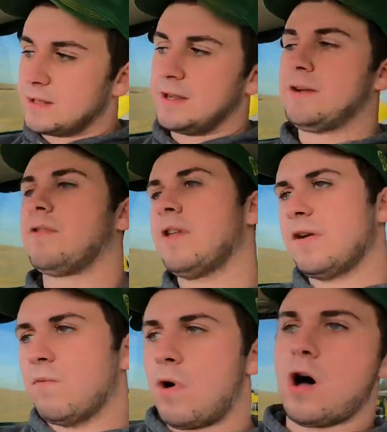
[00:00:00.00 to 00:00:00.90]
and really
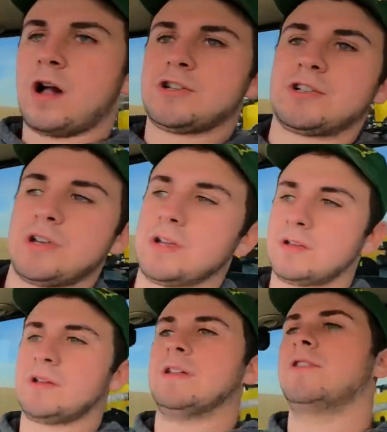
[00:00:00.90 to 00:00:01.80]
watch
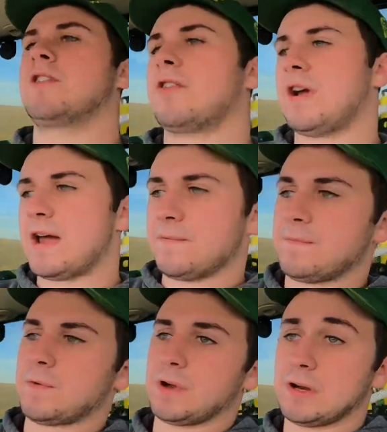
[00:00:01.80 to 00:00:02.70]
and look around
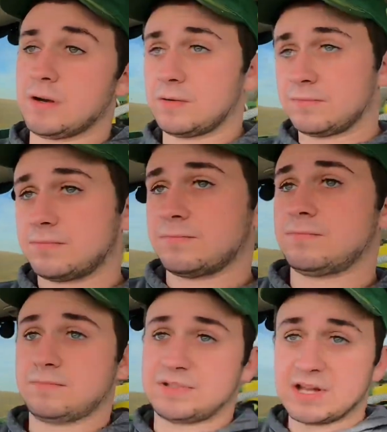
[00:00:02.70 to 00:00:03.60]
for your
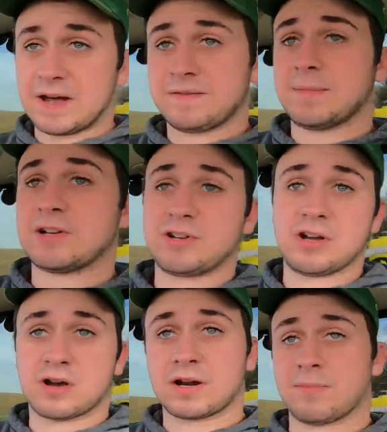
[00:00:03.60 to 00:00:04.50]
stuff to make sure you
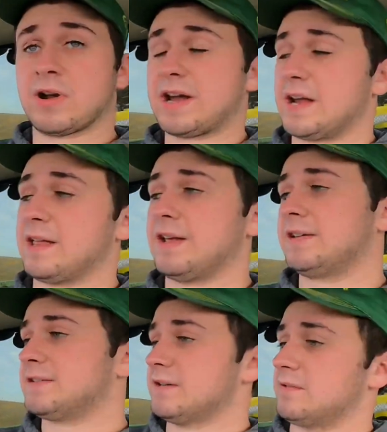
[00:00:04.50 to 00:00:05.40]
aren't going to break
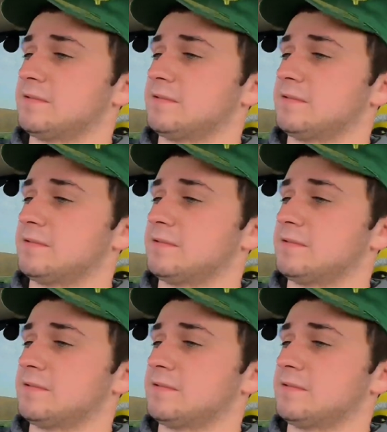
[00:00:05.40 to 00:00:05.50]
anything. So